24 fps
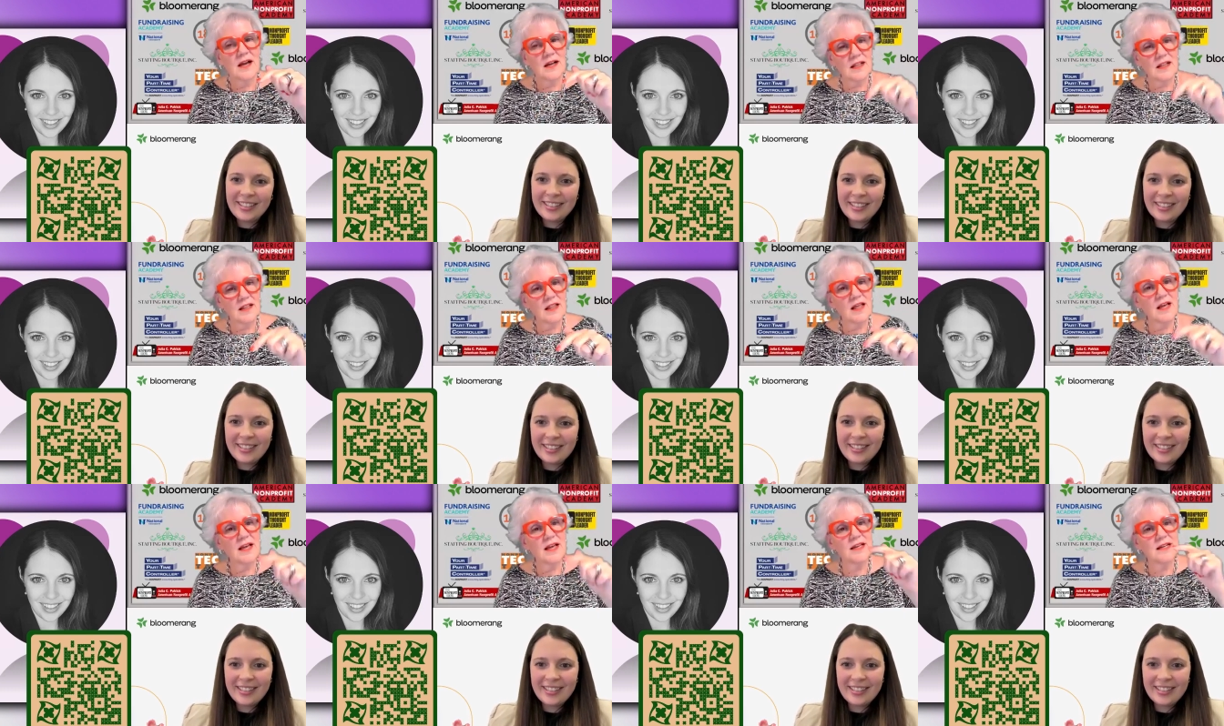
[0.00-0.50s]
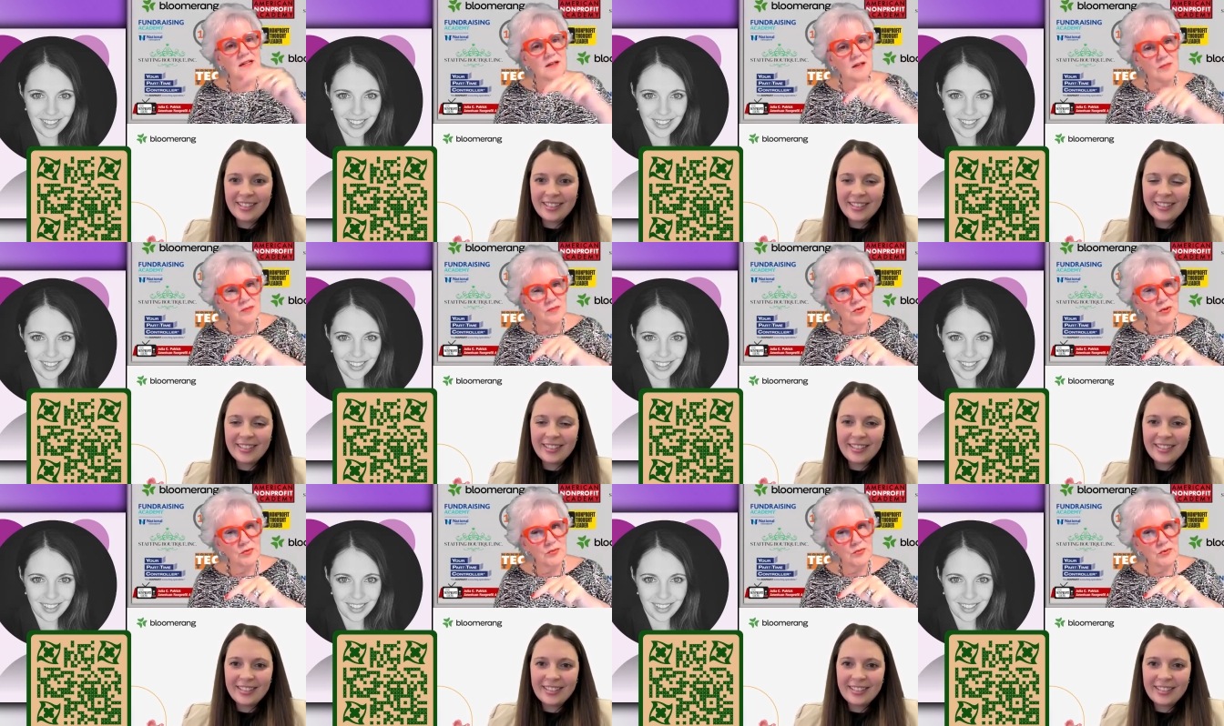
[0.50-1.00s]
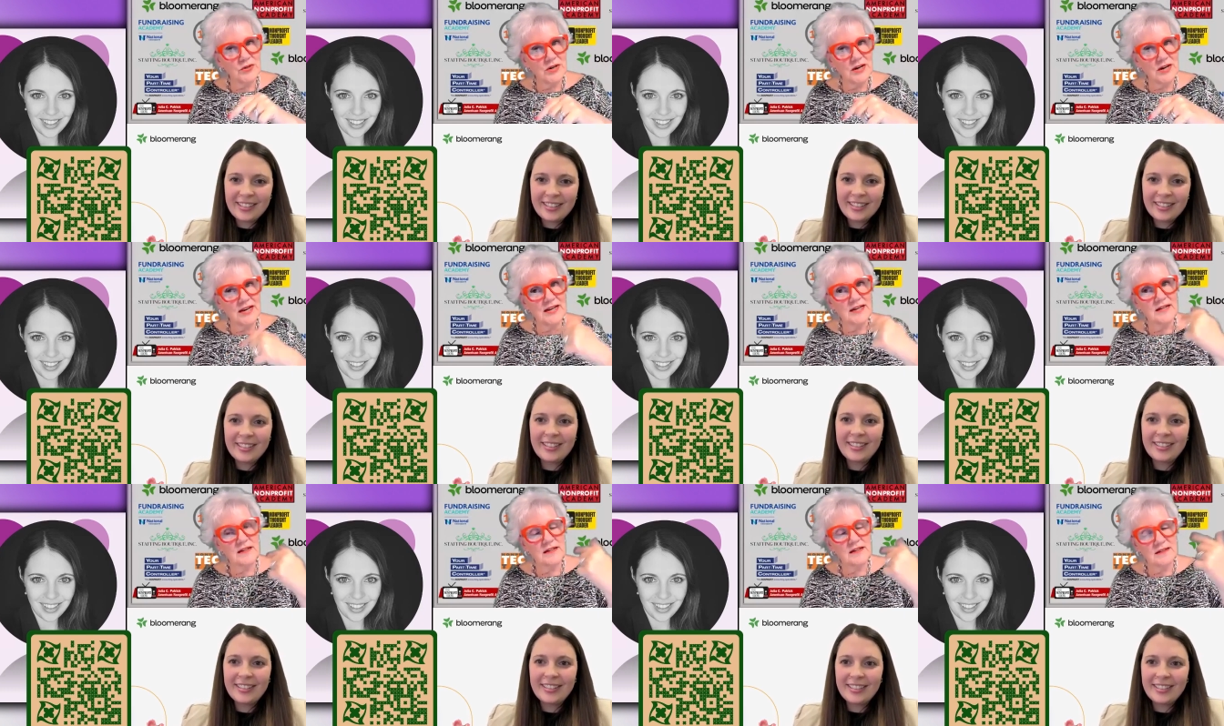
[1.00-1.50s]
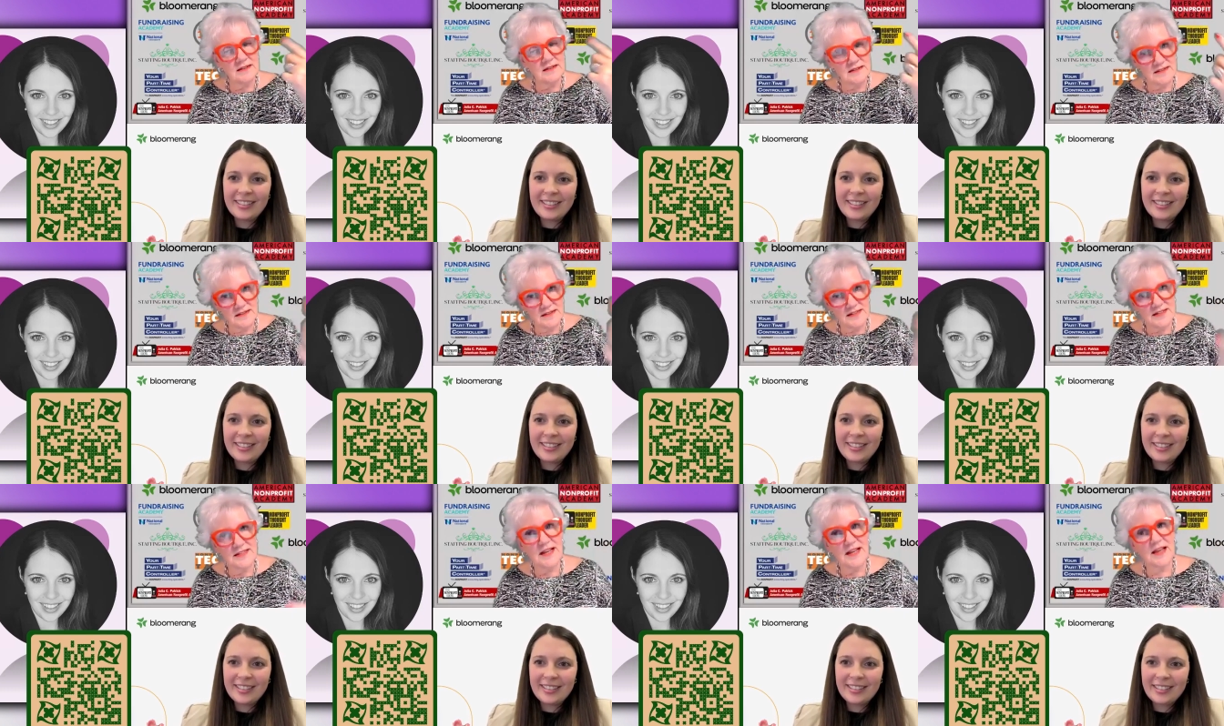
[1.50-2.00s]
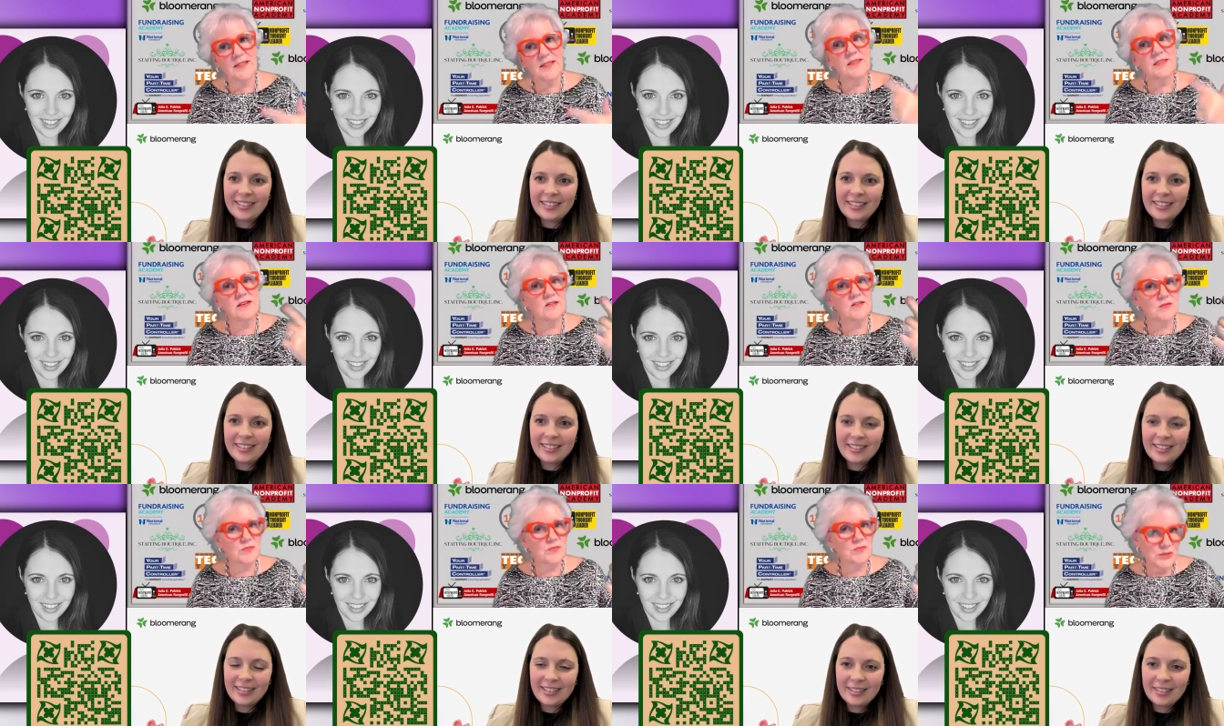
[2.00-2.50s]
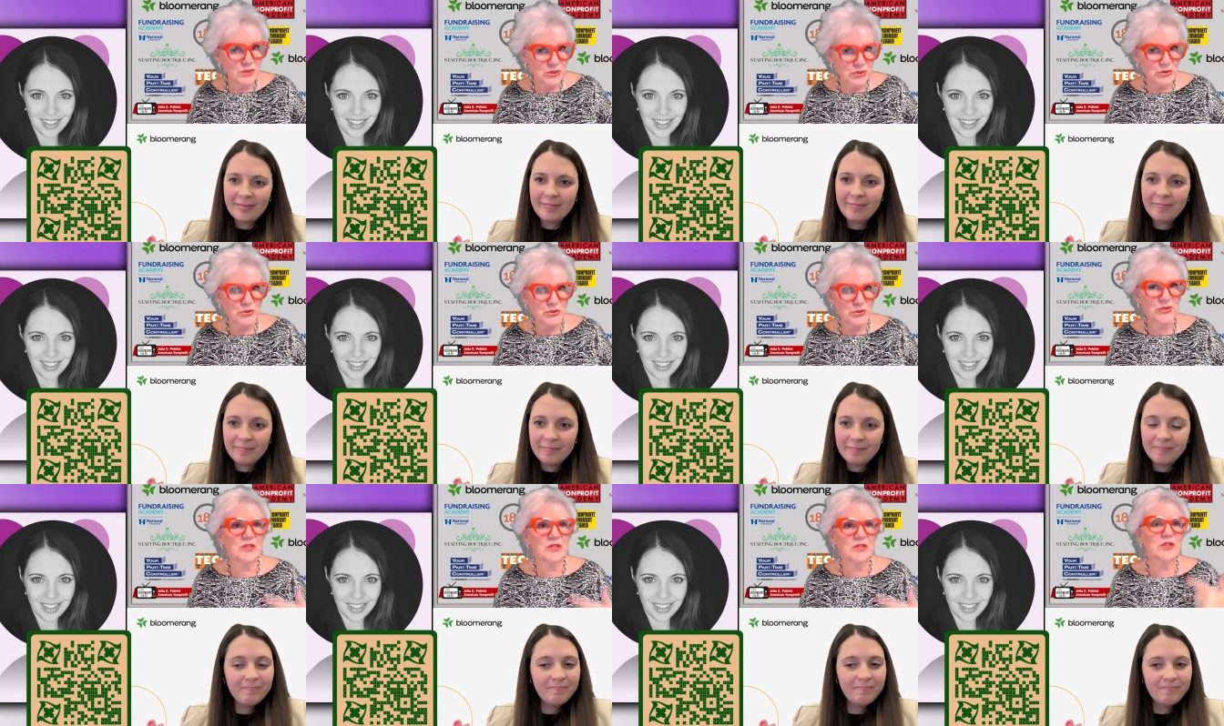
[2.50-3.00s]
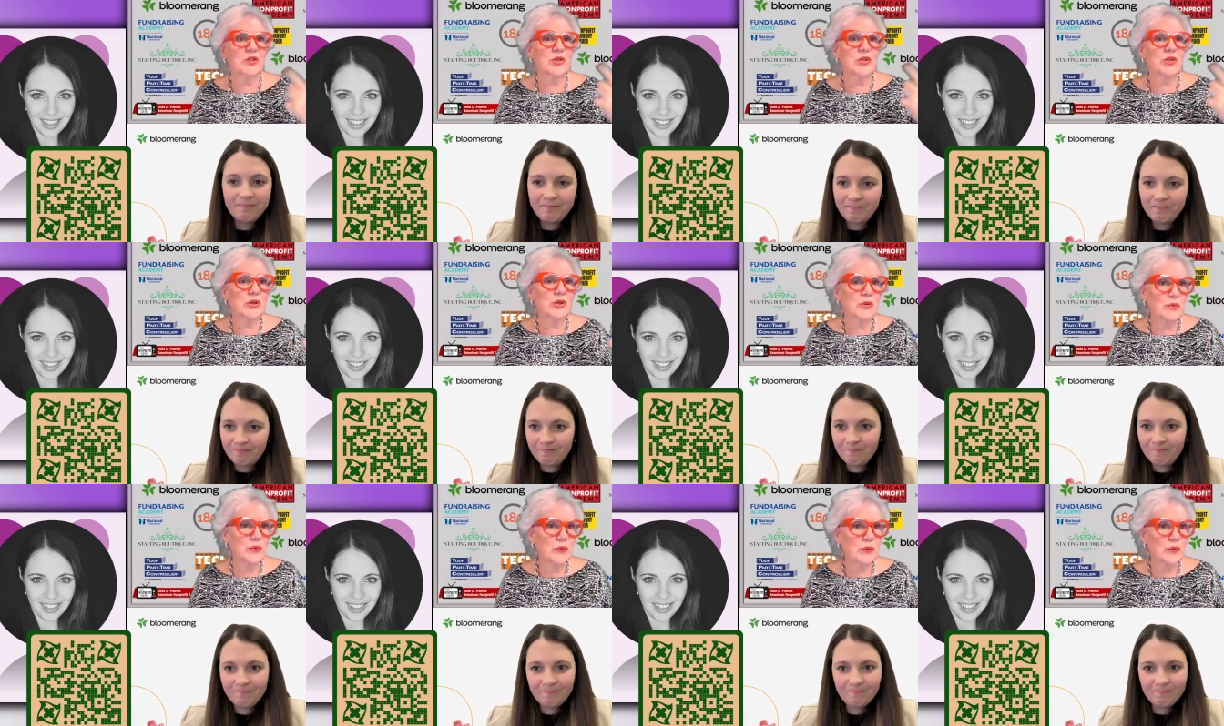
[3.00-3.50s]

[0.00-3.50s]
Speaker 1: a client of Bloomerang to get these resources and